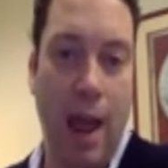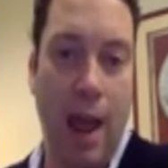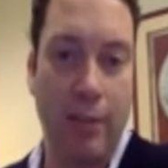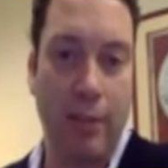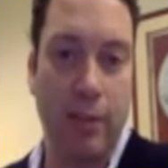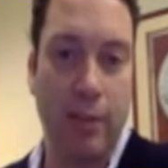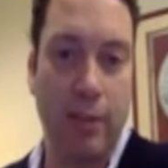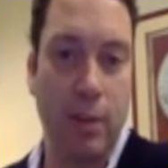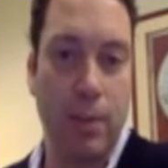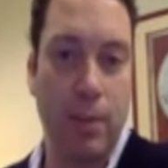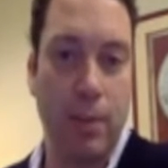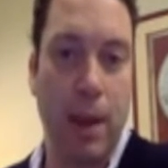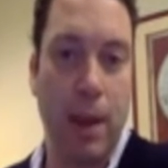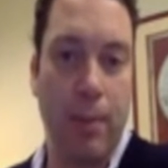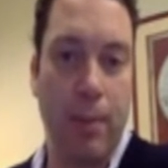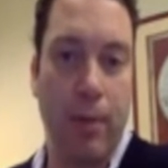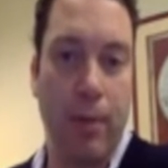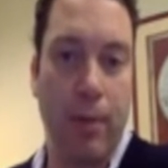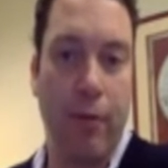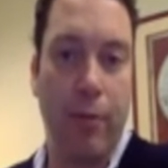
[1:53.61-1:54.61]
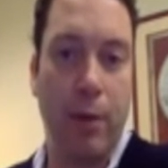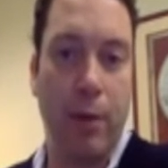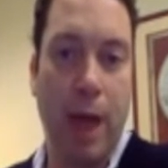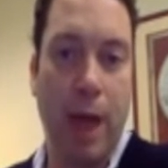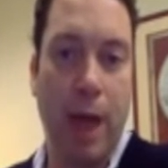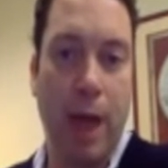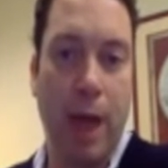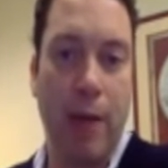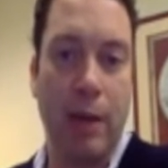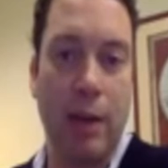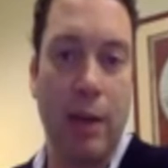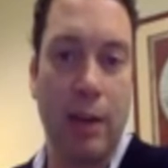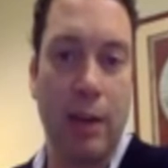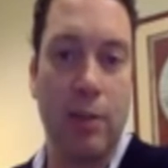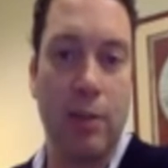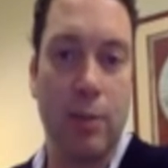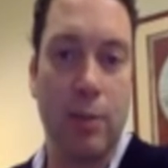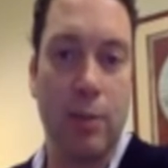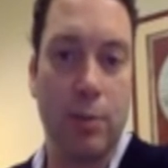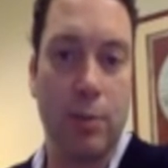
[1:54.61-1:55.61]
excellent paper from Reality
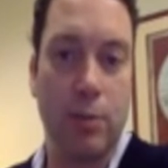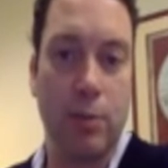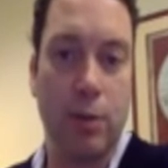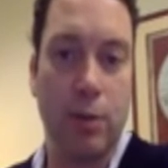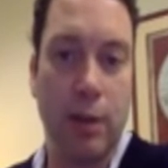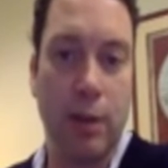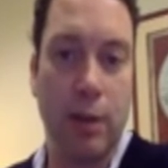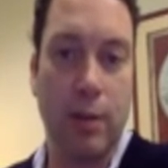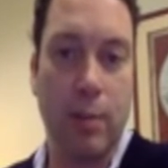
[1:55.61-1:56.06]
into Absurdity,